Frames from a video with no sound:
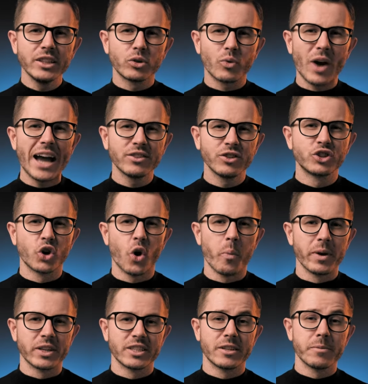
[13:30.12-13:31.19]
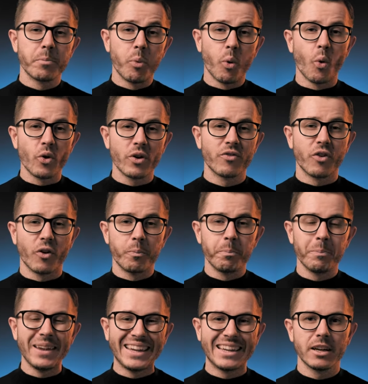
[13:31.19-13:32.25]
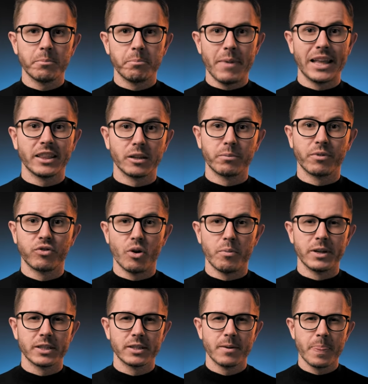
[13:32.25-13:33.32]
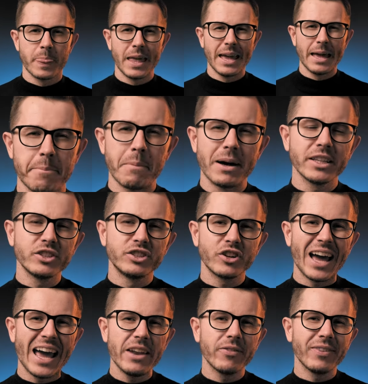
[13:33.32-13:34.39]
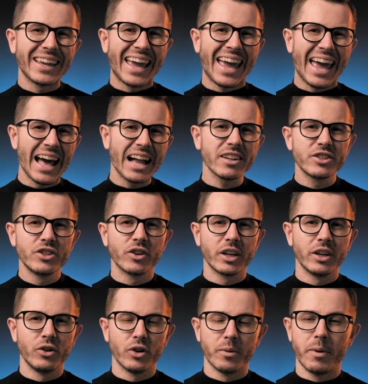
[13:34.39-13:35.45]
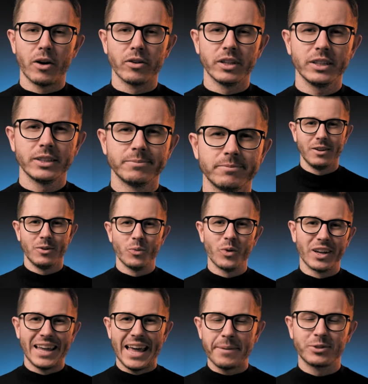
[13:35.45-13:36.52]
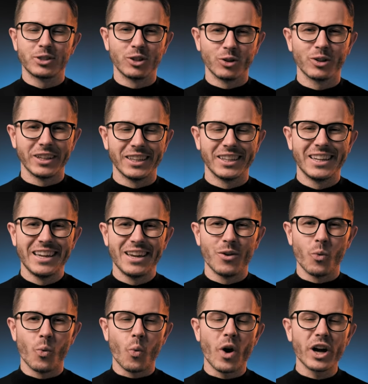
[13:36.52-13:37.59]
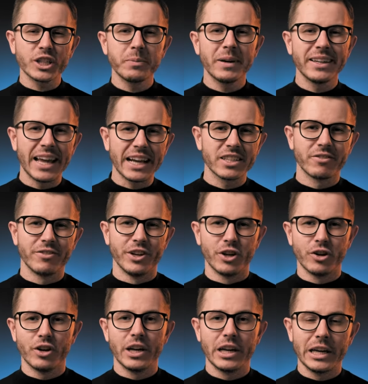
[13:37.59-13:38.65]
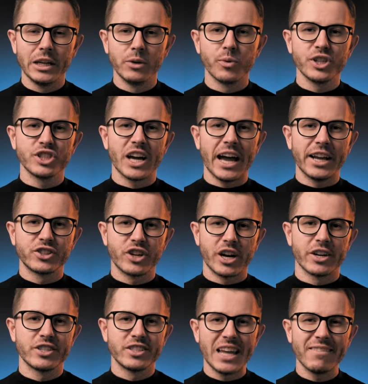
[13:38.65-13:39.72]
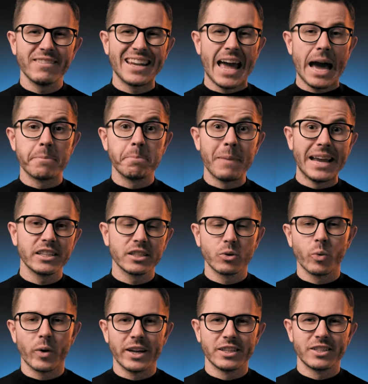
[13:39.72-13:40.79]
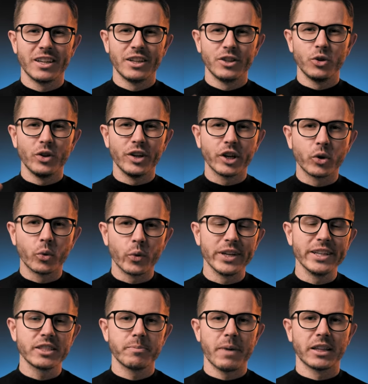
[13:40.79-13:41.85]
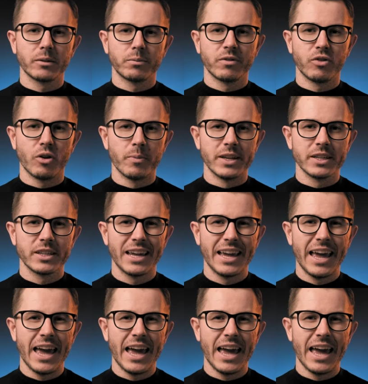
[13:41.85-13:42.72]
the right nootropics is important for peak mental performance. But is there anything else you can do about it? Well, absolutely. Watch my next video in which I share 7 amazing ways to increase mental performance,